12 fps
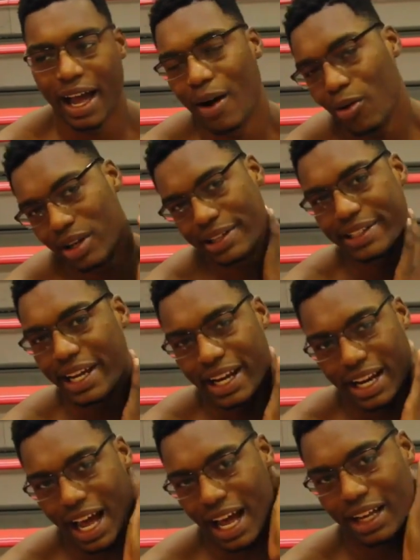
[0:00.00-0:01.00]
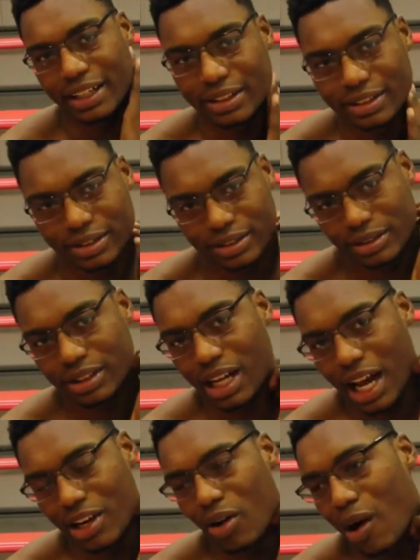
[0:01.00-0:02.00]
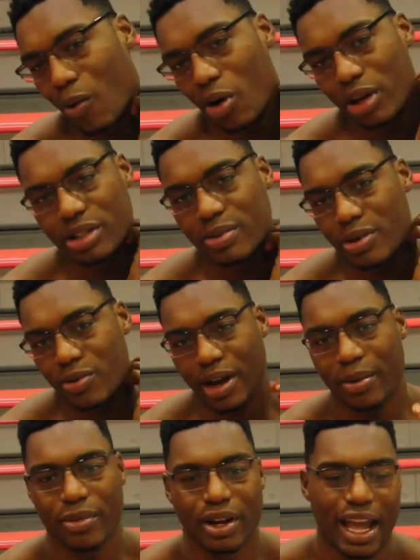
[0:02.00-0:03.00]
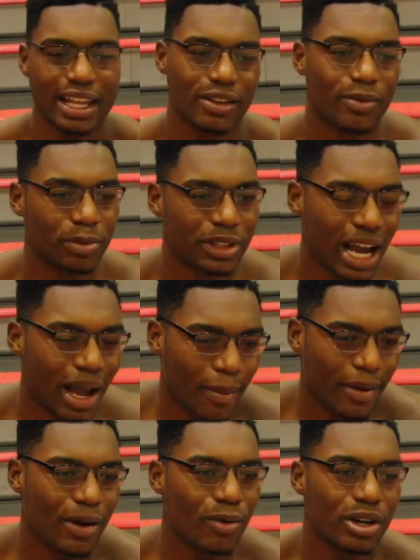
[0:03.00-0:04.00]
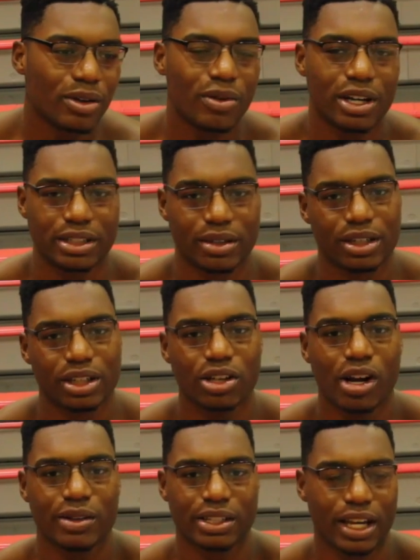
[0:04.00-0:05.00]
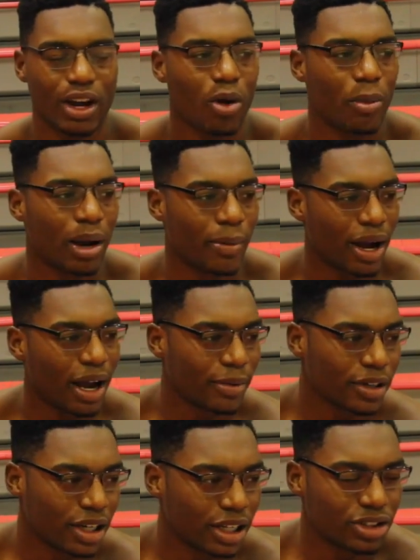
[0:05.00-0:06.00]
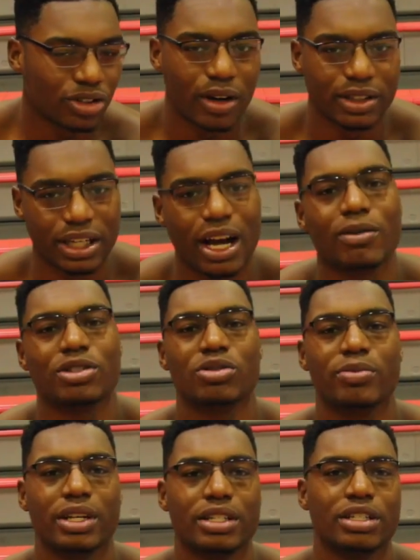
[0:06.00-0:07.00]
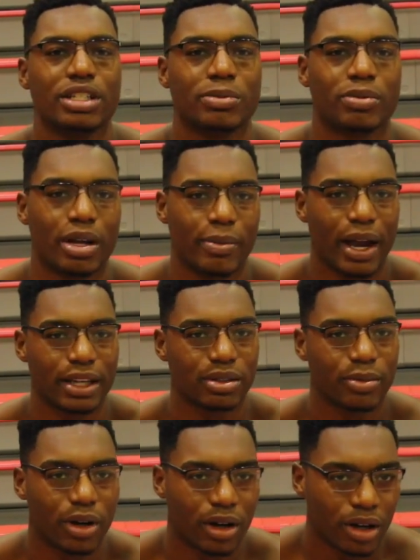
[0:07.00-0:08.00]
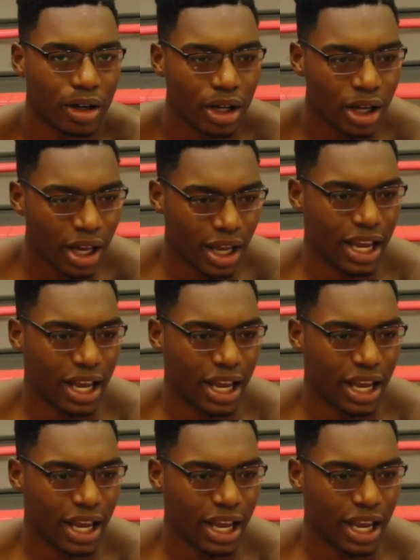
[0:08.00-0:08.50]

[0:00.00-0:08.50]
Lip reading: I wouldn't say that I know I wanted to be ranked, but at the time, it really wasn't, you know what I'm saying, on my mind, because, you know what I'm saying, I was too busy just playing basketball.